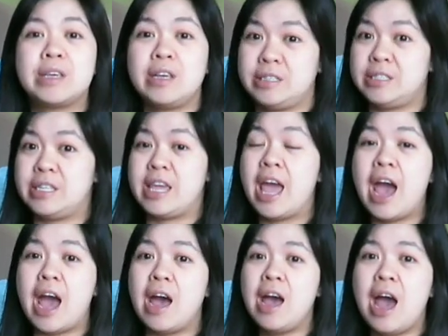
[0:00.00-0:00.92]

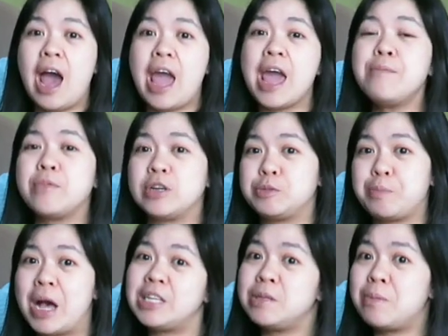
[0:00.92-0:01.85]
I am
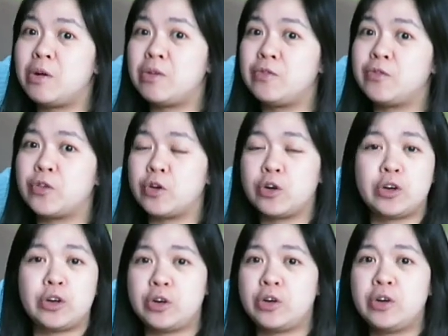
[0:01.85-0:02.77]
responsible
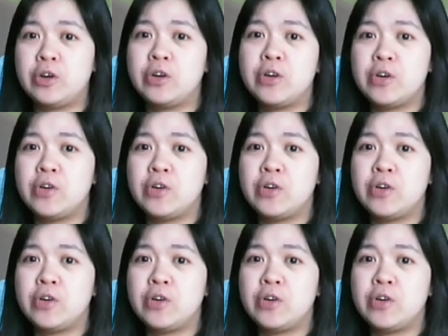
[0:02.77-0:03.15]
for